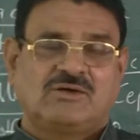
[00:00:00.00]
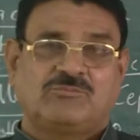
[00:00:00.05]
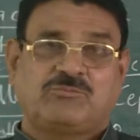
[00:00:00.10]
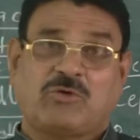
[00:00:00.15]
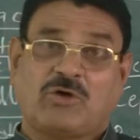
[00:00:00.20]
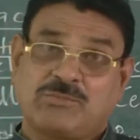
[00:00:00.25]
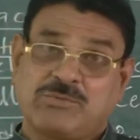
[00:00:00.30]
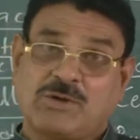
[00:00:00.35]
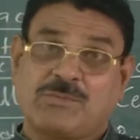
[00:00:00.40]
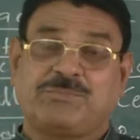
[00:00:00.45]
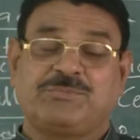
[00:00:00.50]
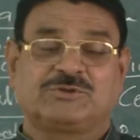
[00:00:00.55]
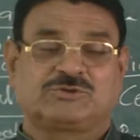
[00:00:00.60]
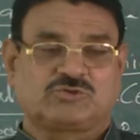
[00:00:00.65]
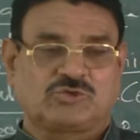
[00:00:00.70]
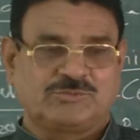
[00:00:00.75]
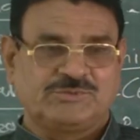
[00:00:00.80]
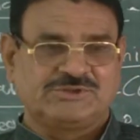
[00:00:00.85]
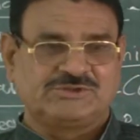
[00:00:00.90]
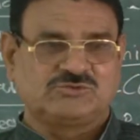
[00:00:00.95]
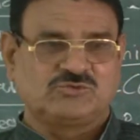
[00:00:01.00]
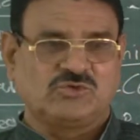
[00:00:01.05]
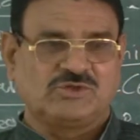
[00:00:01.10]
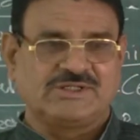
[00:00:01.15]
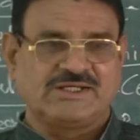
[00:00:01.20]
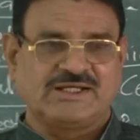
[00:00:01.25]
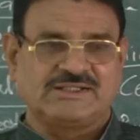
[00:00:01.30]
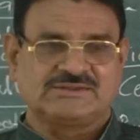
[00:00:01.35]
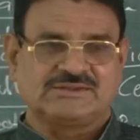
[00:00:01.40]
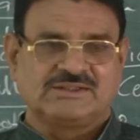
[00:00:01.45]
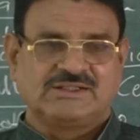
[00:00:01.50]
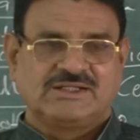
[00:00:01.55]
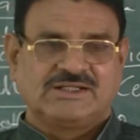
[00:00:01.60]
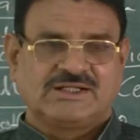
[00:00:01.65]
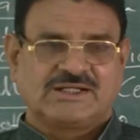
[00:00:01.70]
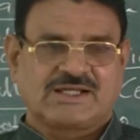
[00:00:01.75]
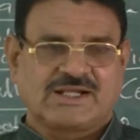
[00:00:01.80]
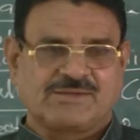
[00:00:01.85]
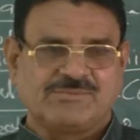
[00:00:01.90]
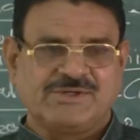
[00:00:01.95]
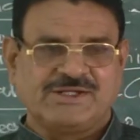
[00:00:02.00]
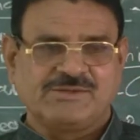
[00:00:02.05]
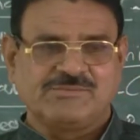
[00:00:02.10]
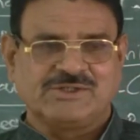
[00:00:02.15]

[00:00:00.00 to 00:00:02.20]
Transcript: of mushroom is known as cremini